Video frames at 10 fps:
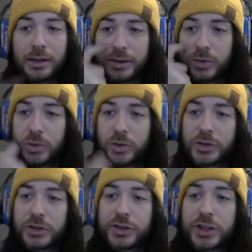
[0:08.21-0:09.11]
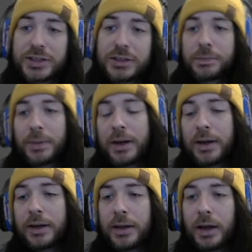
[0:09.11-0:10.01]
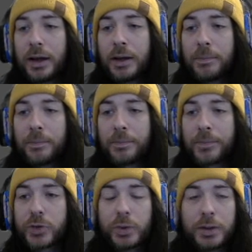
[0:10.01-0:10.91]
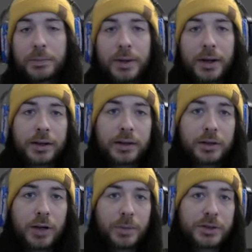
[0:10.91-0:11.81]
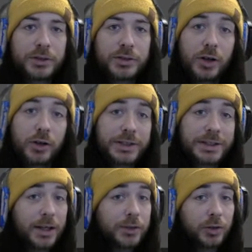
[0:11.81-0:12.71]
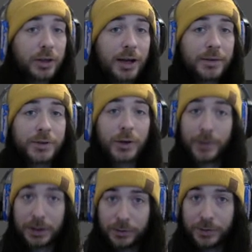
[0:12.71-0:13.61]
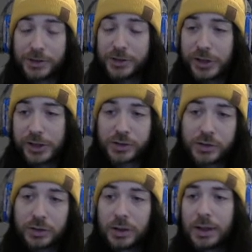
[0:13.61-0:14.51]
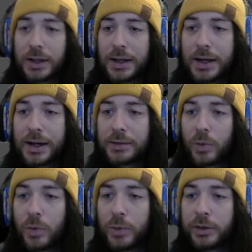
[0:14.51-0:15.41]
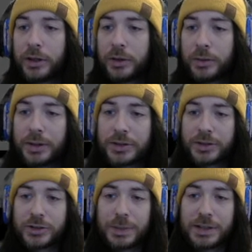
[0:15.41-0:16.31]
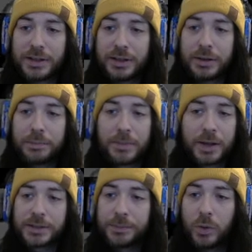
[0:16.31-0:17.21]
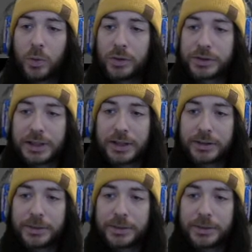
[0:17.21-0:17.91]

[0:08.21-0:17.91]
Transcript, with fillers: This was suggested by um, someone in my comments called Design Your Life, so thank you for the suggestion. And what we're going to do is just basically a simple wall slide.